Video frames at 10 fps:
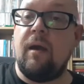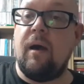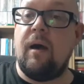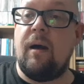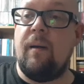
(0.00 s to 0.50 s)

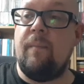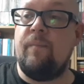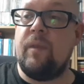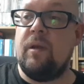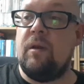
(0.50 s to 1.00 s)
Um,
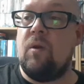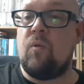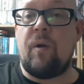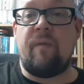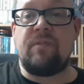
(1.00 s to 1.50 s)

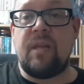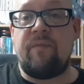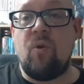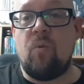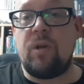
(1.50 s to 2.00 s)
although obviously, if
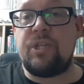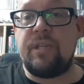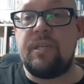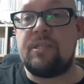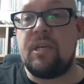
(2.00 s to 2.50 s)
you're watching
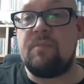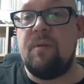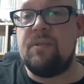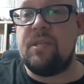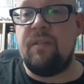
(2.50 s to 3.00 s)
this six
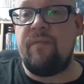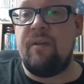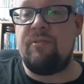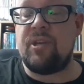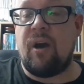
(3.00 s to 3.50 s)
months in the
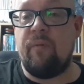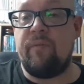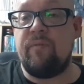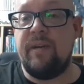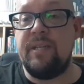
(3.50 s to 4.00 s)
future, I will
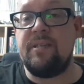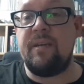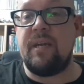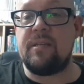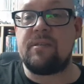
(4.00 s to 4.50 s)
have already
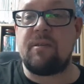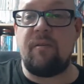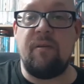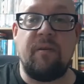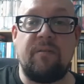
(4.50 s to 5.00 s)
done it. So
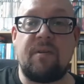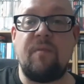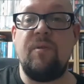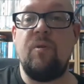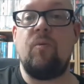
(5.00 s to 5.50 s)
you so
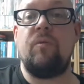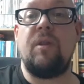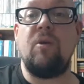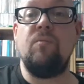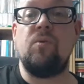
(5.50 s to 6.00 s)
you
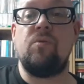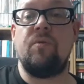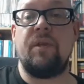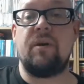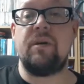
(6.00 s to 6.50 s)
know more
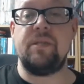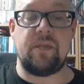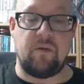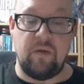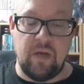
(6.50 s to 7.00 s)
than I
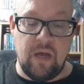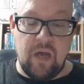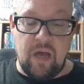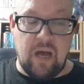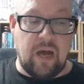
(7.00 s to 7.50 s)
do.
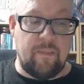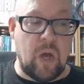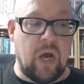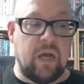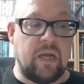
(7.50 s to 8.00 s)
Um,
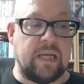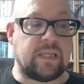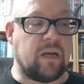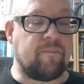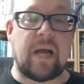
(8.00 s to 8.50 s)
it's
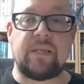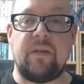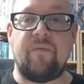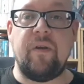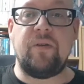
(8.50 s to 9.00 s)
like Back to
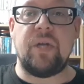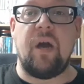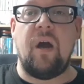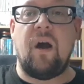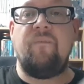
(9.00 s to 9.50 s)
the Future.
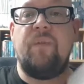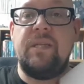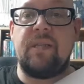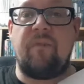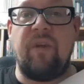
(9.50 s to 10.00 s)
I've been
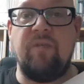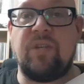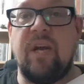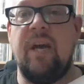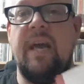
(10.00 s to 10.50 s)
to the
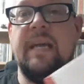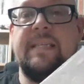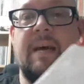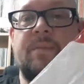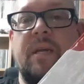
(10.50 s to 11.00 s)
future. It's
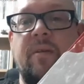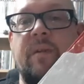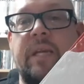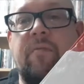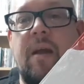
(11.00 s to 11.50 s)

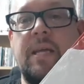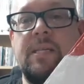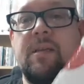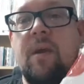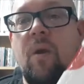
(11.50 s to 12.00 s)
absolutely
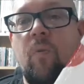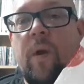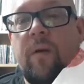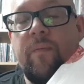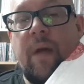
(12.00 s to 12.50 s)
great.
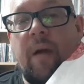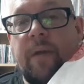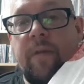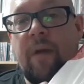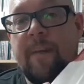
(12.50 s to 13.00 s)
Well, I'm
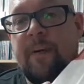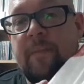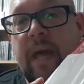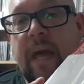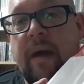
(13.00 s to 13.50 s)
going to wrap up
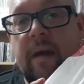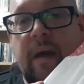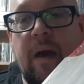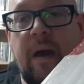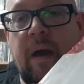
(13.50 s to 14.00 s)
here.
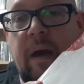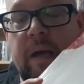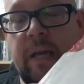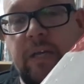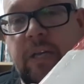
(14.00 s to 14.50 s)
Uh,
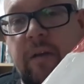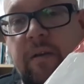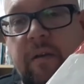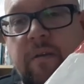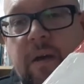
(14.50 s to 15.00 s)
I'm going to show you